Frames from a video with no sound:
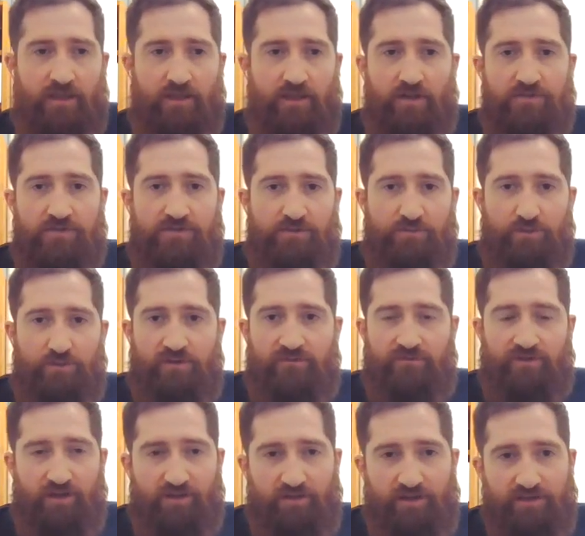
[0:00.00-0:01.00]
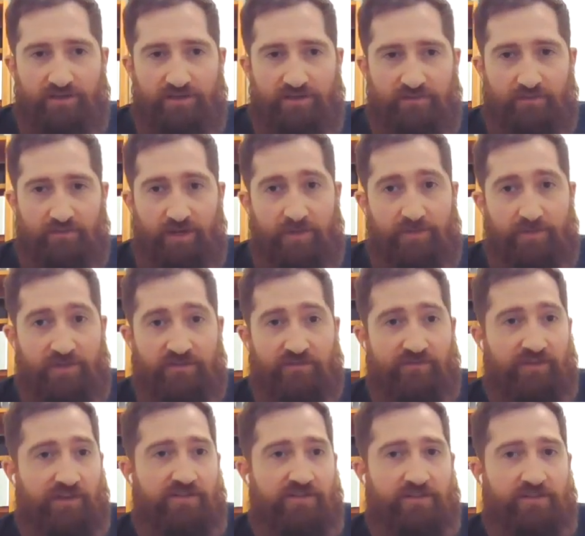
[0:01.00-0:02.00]
and also what variants might be
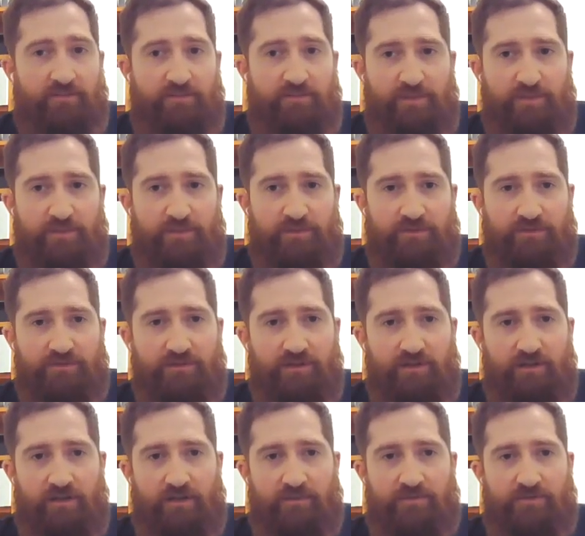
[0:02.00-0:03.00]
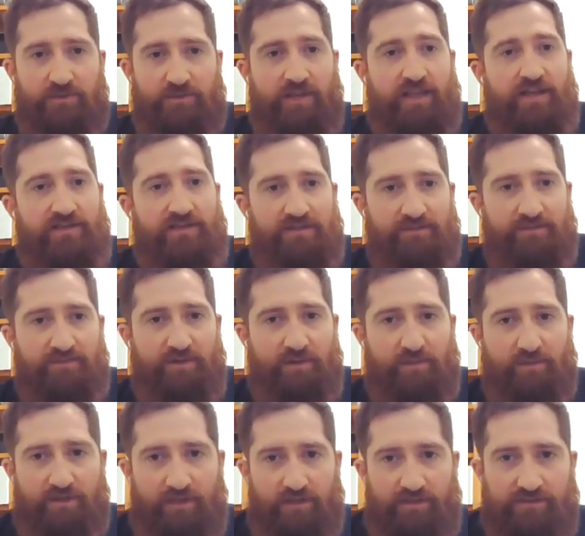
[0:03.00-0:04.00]
infecting people. So it has some
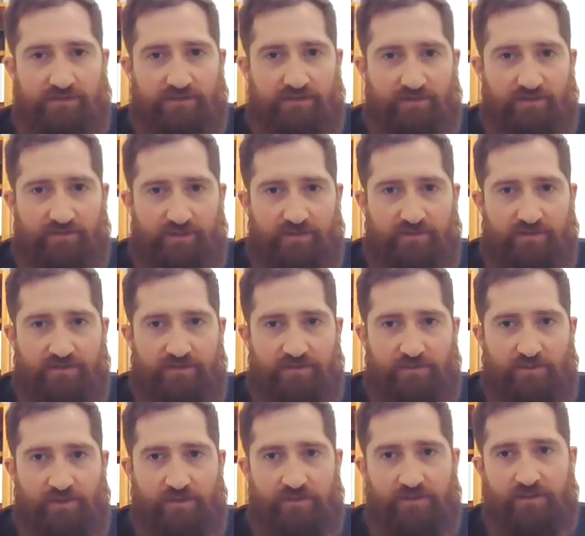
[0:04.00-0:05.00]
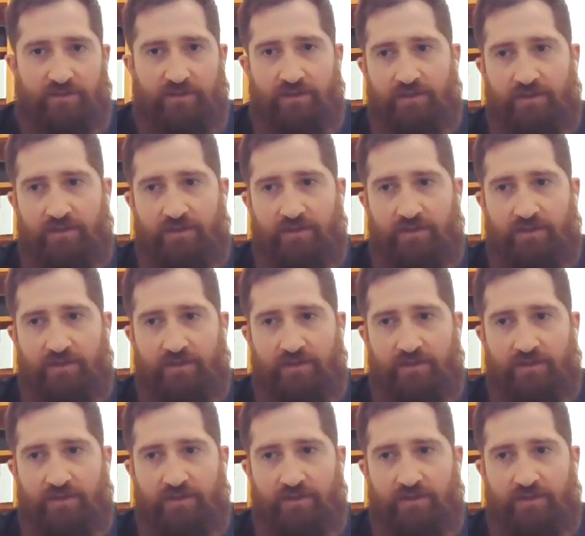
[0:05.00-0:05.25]
public health significance as well.